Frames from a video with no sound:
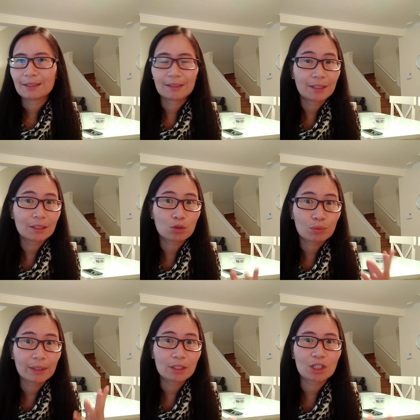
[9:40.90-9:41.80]
This is
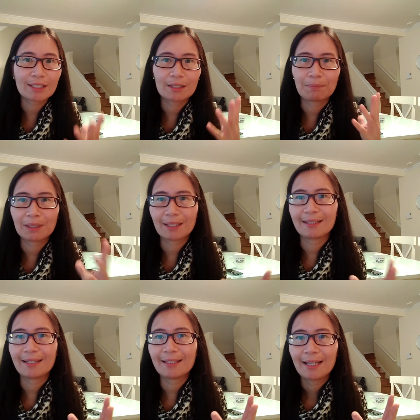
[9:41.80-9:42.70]
really just the
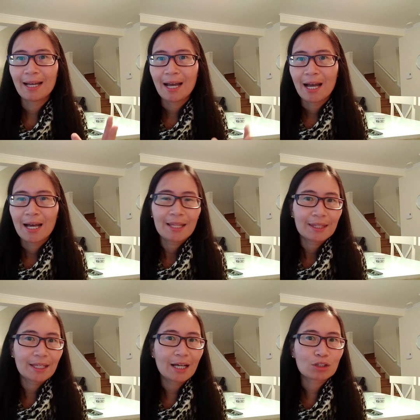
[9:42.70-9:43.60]
beginning.
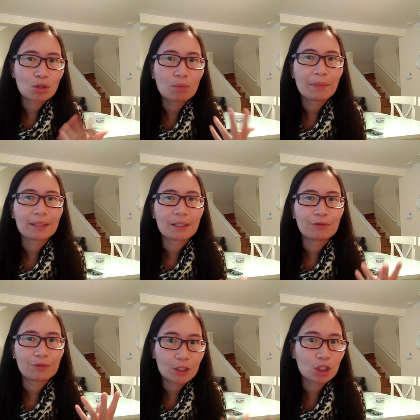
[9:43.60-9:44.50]
There are so many
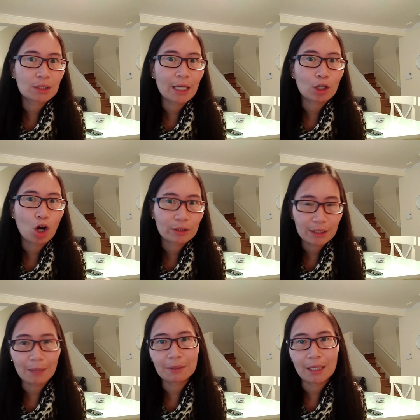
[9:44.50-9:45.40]
features and
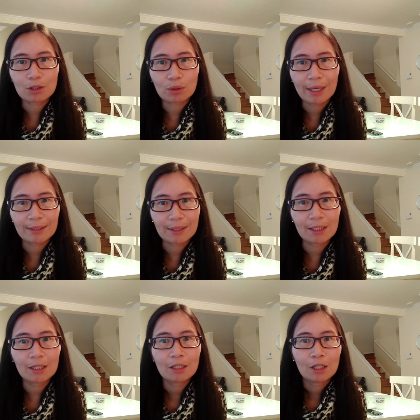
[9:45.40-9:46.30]
concepts, as you can
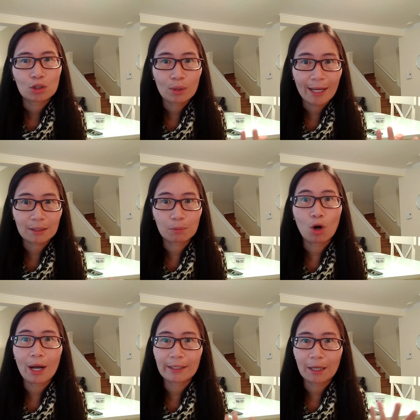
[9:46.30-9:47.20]
see, to
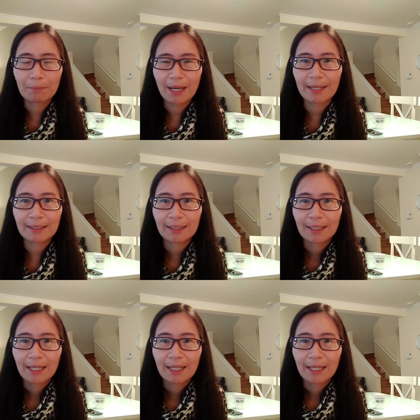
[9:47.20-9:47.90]
explore and unpack.